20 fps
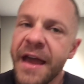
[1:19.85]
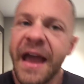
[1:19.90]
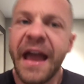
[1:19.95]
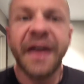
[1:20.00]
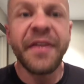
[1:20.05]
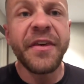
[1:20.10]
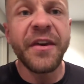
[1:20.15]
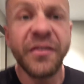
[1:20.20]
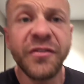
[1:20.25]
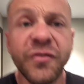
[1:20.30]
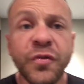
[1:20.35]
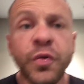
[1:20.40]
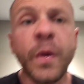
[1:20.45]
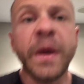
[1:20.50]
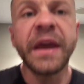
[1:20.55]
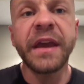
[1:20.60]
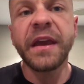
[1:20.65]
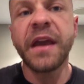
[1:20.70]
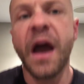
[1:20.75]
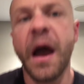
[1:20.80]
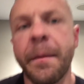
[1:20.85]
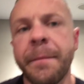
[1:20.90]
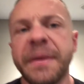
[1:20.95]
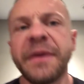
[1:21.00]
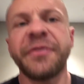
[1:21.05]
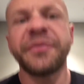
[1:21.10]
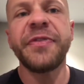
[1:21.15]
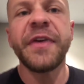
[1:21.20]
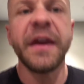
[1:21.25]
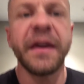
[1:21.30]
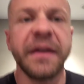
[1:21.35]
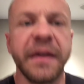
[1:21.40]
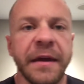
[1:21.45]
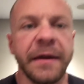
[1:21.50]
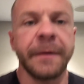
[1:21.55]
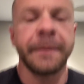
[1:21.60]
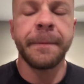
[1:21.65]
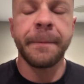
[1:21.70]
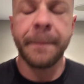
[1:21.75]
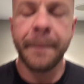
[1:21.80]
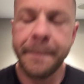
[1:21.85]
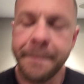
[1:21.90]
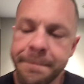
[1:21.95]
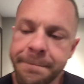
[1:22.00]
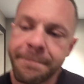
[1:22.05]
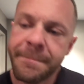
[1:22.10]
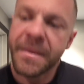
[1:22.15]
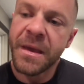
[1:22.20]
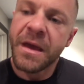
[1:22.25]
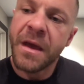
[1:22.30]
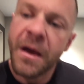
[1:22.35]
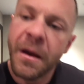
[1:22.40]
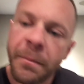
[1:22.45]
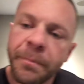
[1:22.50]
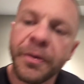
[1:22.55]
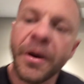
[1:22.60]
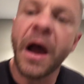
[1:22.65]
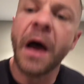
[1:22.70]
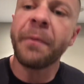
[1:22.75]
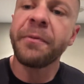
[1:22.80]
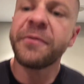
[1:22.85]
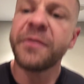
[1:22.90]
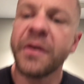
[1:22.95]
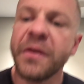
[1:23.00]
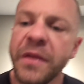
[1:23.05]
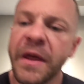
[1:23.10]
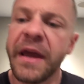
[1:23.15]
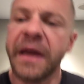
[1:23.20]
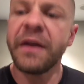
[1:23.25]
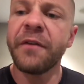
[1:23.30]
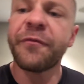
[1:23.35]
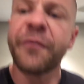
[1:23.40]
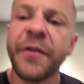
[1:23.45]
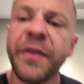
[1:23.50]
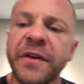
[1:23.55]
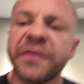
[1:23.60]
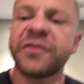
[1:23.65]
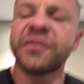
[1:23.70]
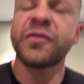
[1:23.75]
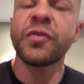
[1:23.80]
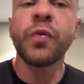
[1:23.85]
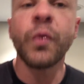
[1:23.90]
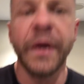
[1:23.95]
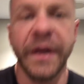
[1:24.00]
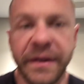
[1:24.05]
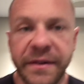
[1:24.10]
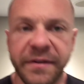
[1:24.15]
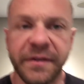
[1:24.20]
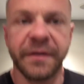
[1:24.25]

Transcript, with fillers: And this tweet got me thinking. Props to Lane for this tweet.